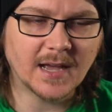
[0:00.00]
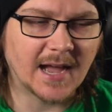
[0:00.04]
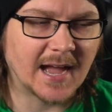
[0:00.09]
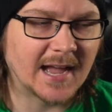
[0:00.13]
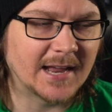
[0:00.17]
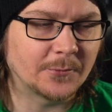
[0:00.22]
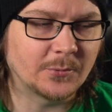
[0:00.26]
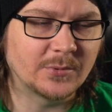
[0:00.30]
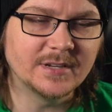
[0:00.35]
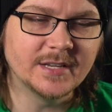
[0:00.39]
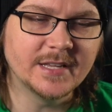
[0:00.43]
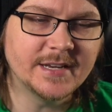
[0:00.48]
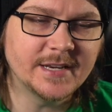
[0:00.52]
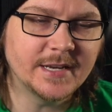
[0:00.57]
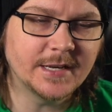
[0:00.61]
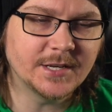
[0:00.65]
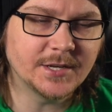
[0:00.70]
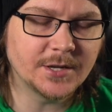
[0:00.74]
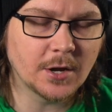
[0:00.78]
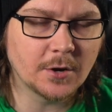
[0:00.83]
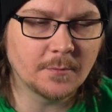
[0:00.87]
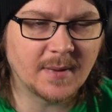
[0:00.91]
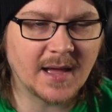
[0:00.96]
I really need
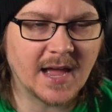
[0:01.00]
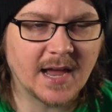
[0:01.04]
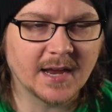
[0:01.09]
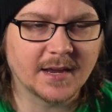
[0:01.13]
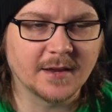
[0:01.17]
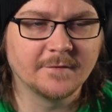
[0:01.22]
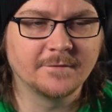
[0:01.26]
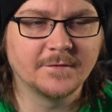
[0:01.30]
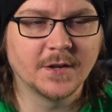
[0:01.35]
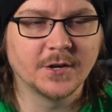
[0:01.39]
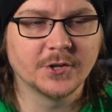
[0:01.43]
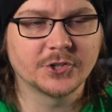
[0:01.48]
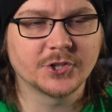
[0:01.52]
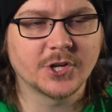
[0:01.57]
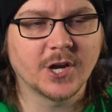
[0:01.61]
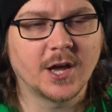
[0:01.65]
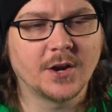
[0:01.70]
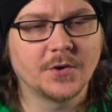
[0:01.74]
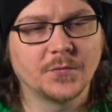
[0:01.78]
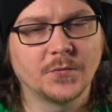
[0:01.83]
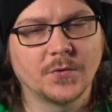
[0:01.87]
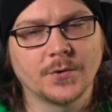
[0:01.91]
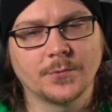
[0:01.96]
to go back and finish
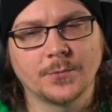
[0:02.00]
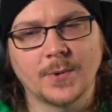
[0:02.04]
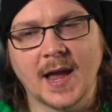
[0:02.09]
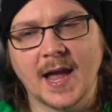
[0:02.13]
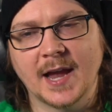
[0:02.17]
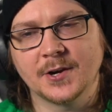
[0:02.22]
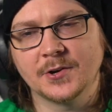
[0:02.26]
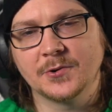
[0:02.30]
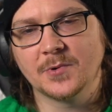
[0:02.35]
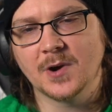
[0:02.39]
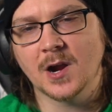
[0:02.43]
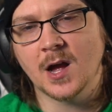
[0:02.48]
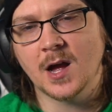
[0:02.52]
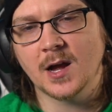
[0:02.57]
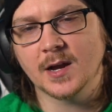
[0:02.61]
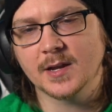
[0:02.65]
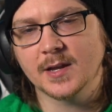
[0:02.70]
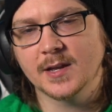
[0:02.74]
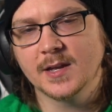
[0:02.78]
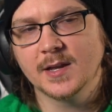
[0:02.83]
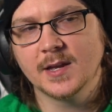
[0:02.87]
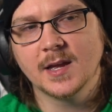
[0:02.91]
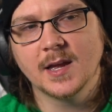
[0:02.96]
God of War
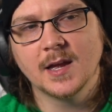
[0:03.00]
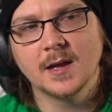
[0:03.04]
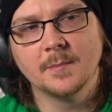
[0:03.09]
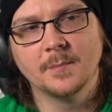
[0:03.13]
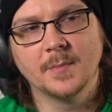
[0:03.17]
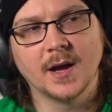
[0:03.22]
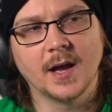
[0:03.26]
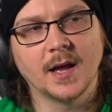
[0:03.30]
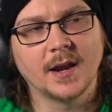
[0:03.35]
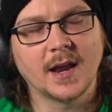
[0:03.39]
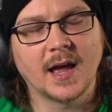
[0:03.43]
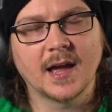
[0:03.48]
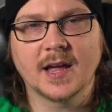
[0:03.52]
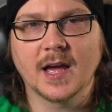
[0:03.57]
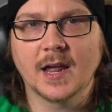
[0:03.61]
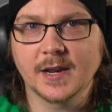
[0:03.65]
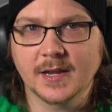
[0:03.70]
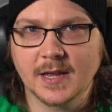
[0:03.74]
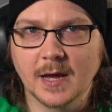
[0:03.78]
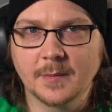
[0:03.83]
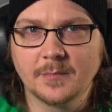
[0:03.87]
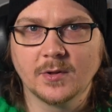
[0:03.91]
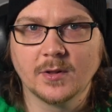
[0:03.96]
Ragnarok, but I got
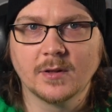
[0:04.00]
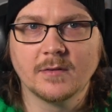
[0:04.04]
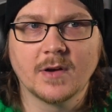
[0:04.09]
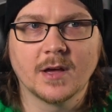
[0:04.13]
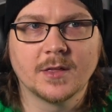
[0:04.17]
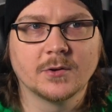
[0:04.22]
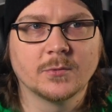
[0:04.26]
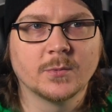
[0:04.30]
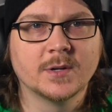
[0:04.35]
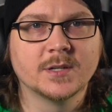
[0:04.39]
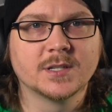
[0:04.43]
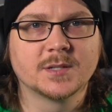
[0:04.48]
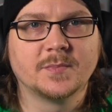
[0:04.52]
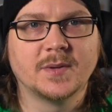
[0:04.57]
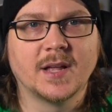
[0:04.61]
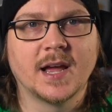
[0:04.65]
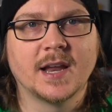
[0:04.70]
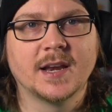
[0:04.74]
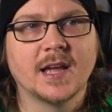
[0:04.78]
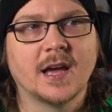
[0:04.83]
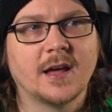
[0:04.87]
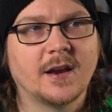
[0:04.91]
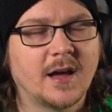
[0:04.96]
a couple of other ones
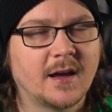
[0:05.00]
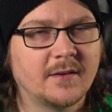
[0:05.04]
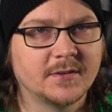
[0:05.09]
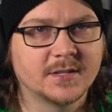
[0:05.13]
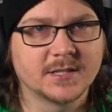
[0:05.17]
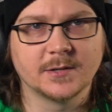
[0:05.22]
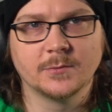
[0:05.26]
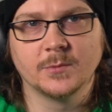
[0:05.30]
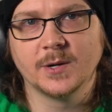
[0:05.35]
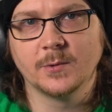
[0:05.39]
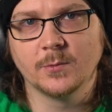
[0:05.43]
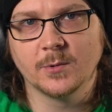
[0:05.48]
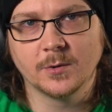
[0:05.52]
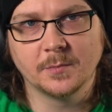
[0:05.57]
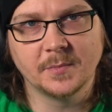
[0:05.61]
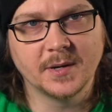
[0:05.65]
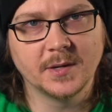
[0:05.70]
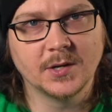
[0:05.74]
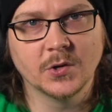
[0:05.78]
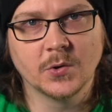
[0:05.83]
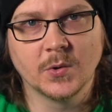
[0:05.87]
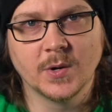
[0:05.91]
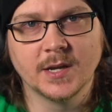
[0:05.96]
planned out. Obviously, we will
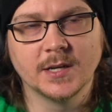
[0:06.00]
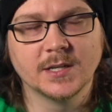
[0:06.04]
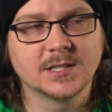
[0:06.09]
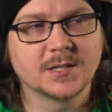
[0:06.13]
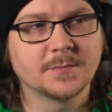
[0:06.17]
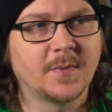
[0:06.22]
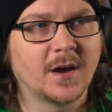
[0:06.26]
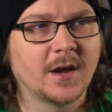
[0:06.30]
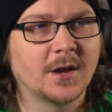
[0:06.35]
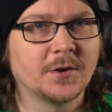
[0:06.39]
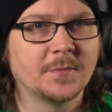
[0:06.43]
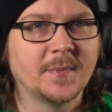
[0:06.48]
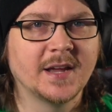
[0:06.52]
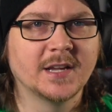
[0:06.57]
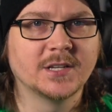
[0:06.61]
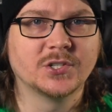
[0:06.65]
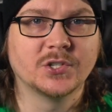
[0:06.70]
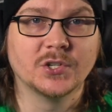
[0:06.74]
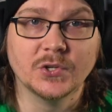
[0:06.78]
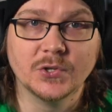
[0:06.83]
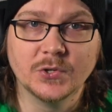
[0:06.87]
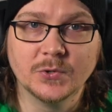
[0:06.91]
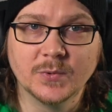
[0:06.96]
be doing Spider-Man
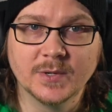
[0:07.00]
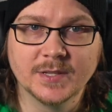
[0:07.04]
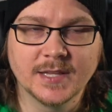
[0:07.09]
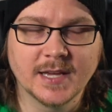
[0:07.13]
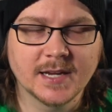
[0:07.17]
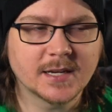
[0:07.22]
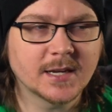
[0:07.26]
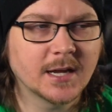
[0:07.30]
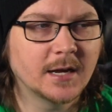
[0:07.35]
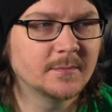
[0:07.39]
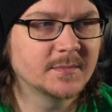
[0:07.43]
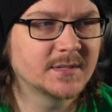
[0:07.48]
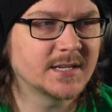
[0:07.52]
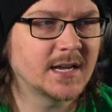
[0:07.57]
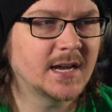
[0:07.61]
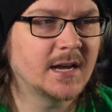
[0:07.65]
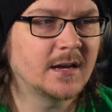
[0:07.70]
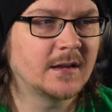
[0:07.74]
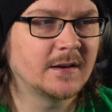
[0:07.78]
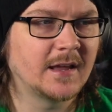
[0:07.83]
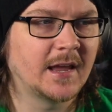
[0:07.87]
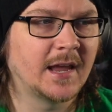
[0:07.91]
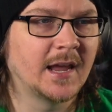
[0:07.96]
two when that comes
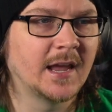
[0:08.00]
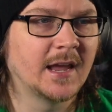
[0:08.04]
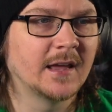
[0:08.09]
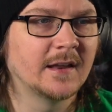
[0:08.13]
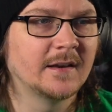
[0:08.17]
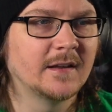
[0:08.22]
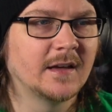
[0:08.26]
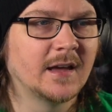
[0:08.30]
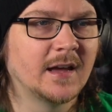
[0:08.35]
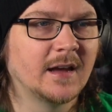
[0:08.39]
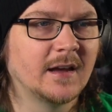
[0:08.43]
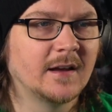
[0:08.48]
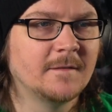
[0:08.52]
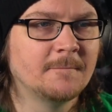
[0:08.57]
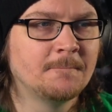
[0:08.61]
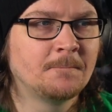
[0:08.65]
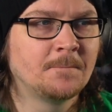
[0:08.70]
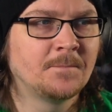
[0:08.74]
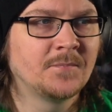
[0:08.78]
out, and uh,